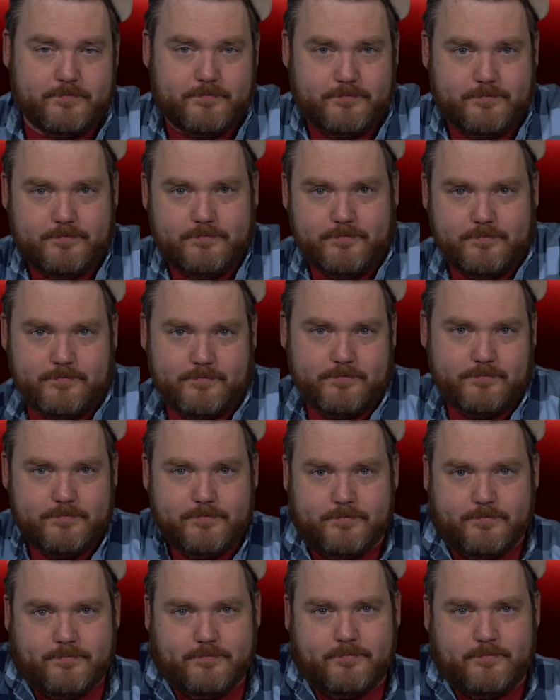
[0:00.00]

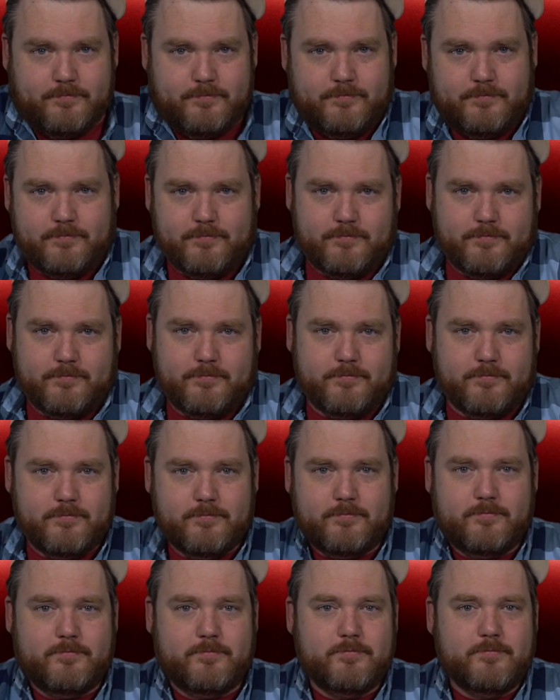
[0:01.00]

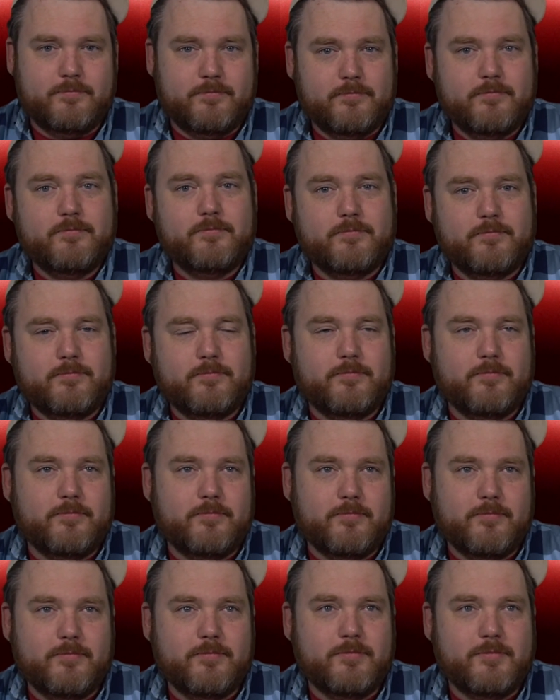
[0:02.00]

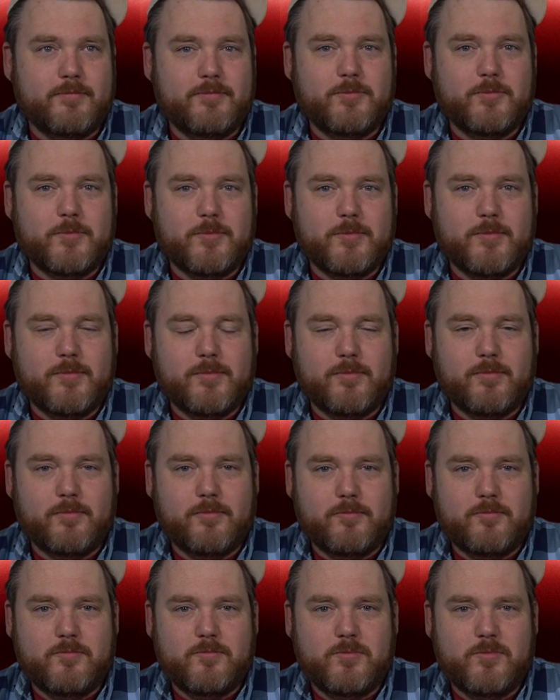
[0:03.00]

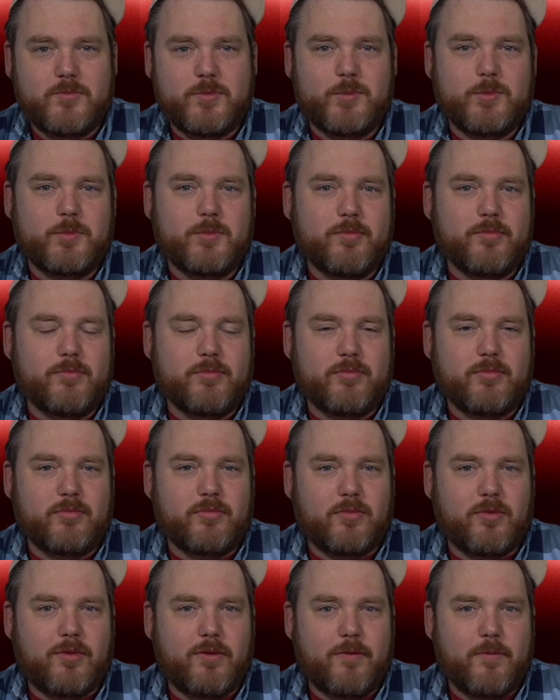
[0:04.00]

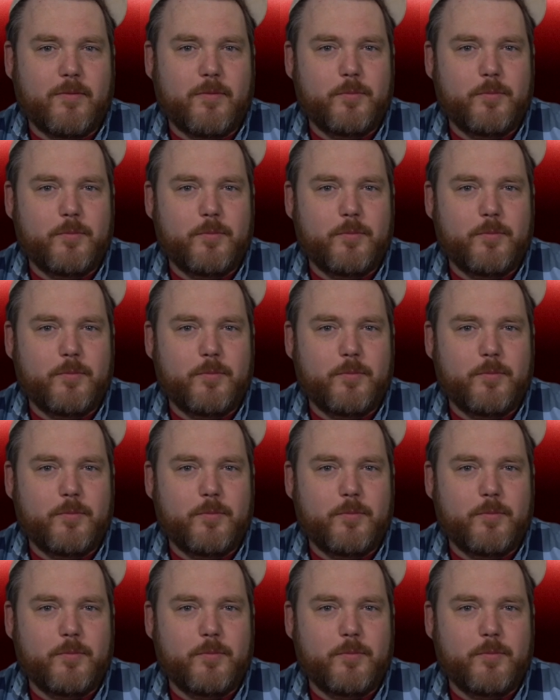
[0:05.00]
(not speaking)